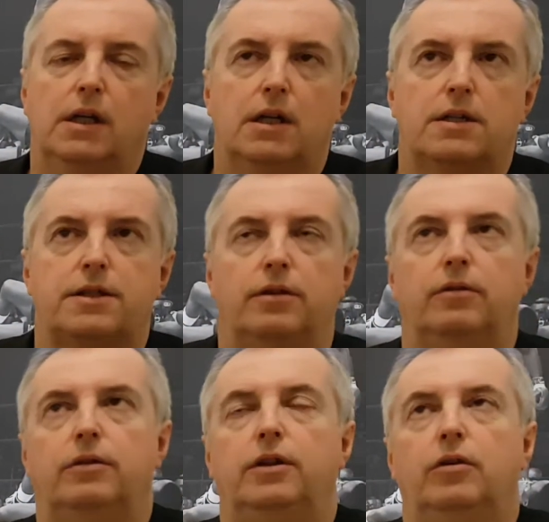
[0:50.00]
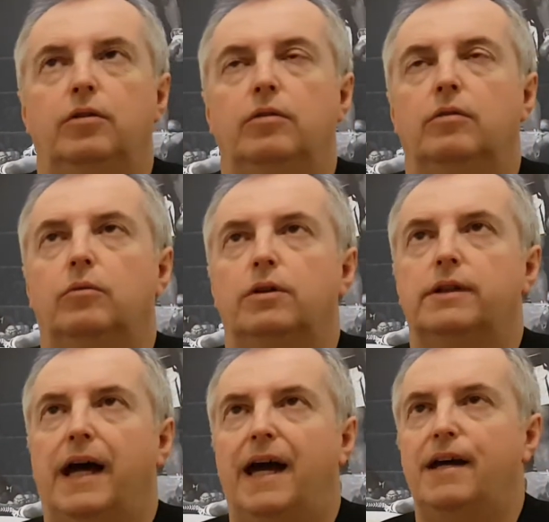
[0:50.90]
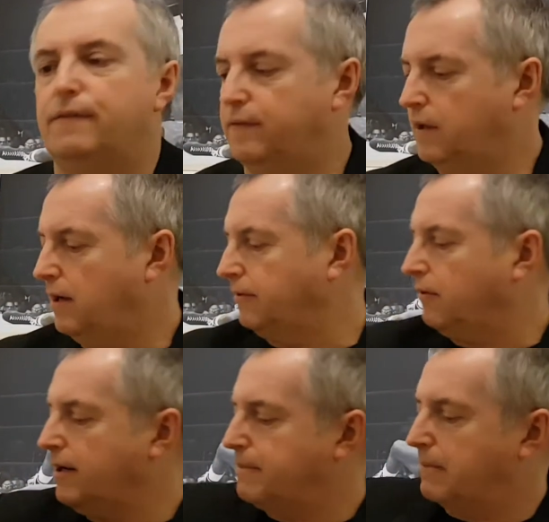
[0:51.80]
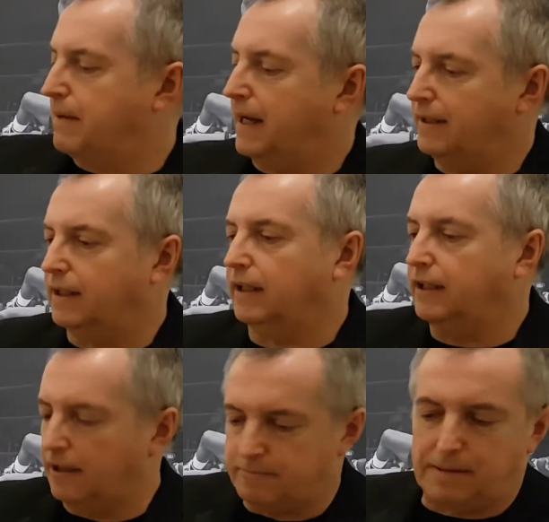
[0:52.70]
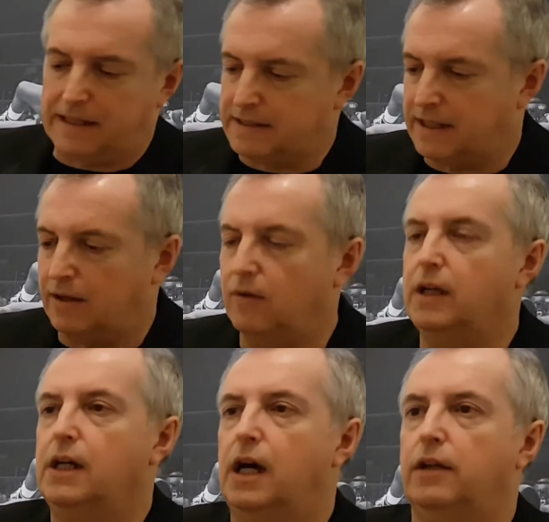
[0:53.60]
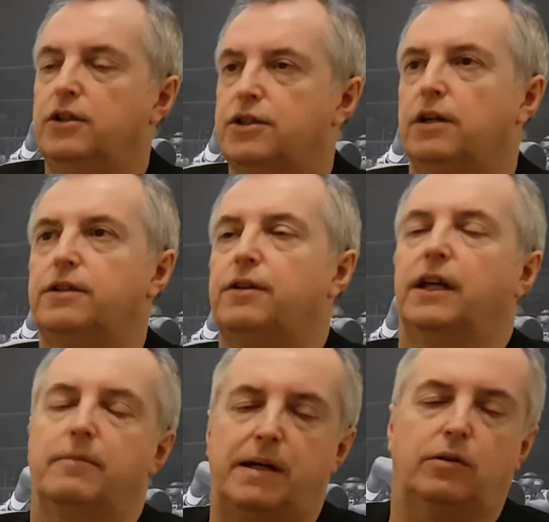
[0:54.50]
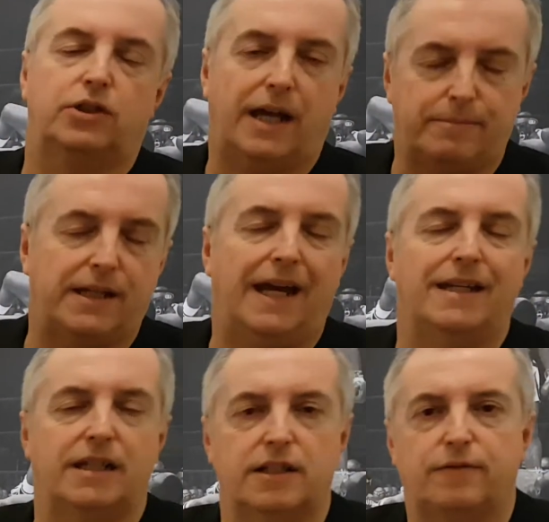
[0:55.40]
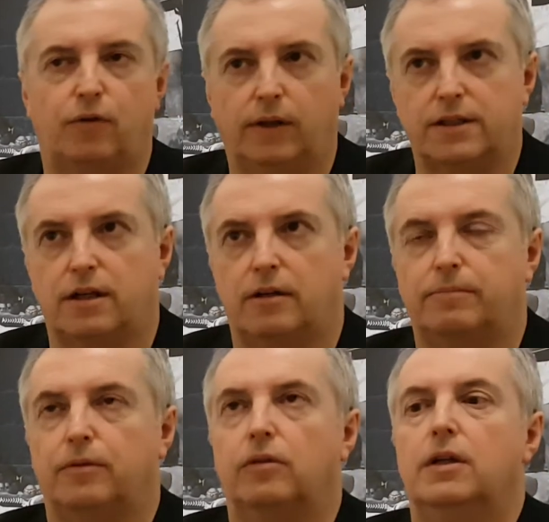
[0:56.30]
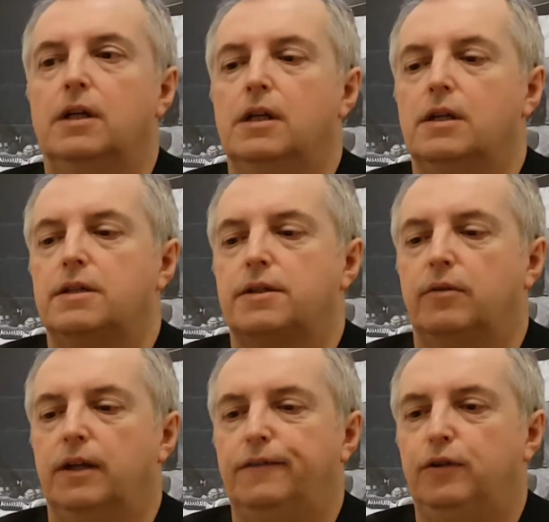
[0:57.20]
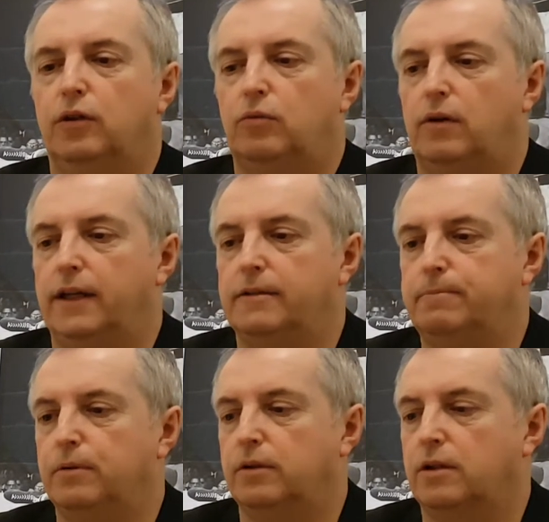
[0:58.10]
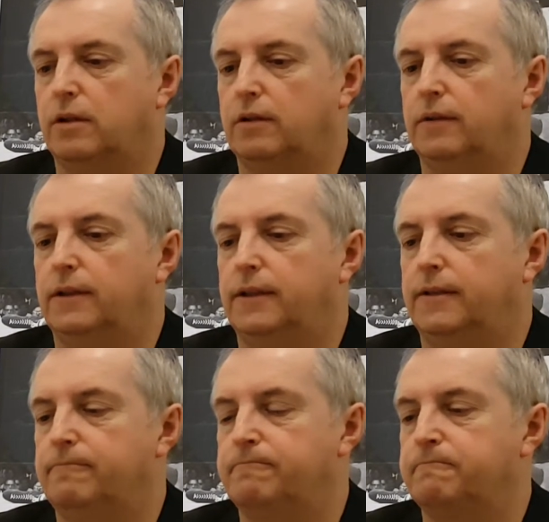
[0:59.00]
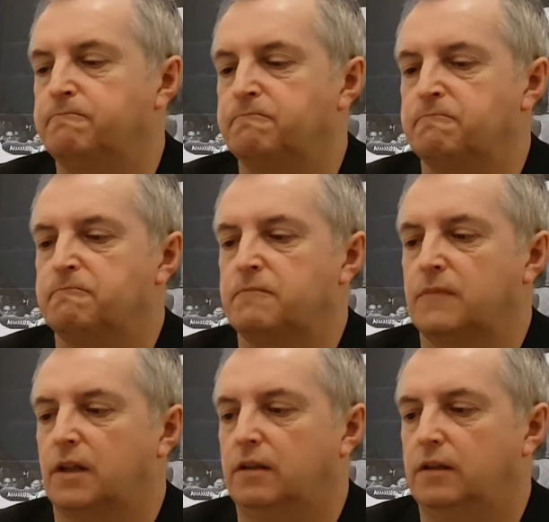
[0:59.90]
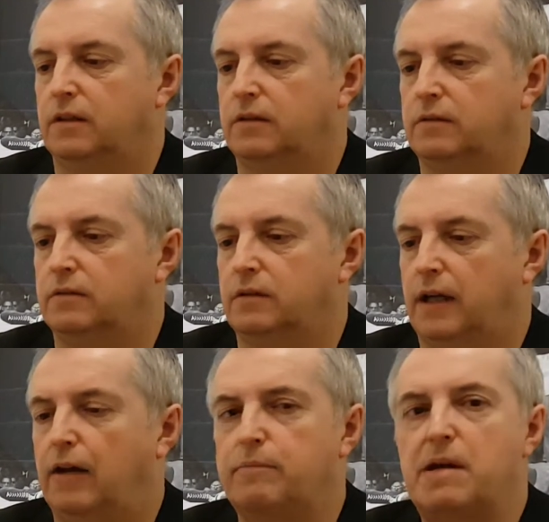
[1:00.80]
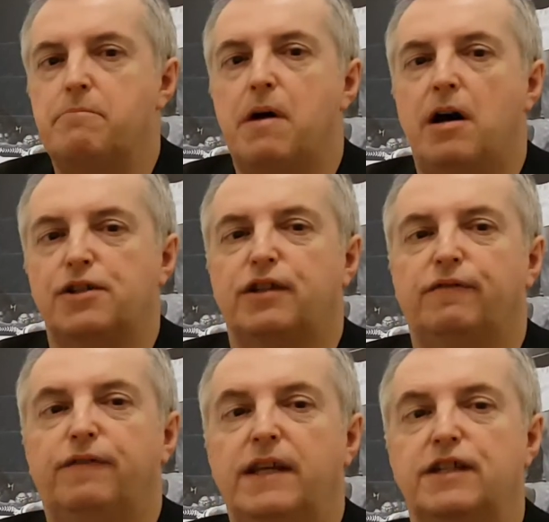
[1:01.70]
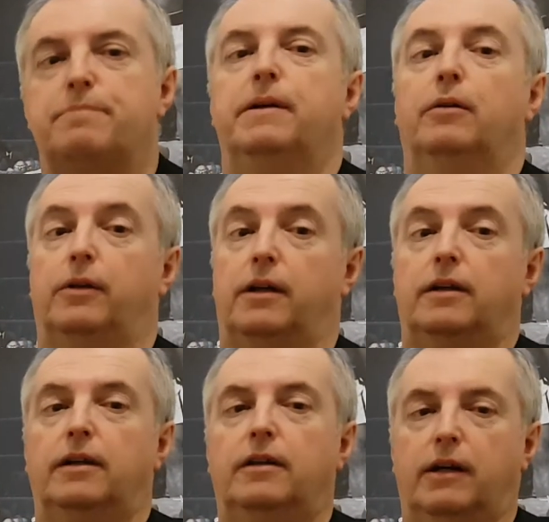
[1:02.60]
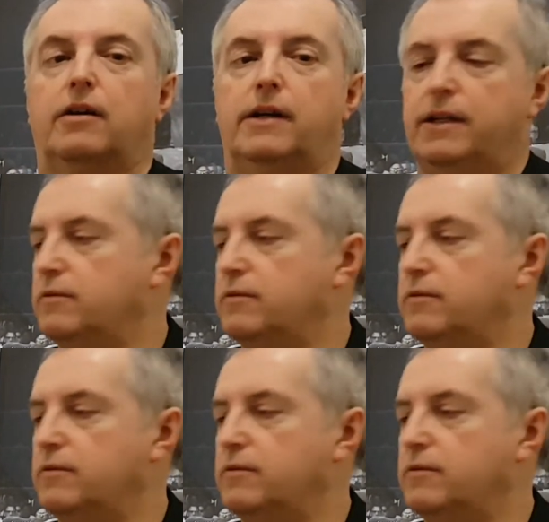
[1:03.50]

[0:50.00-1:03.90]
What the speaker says: So you would have a great big pad, you get your coloured pens out, and you start to think about chapter headings, for example. So if you're writing a book on how to be a master fence builder, like I know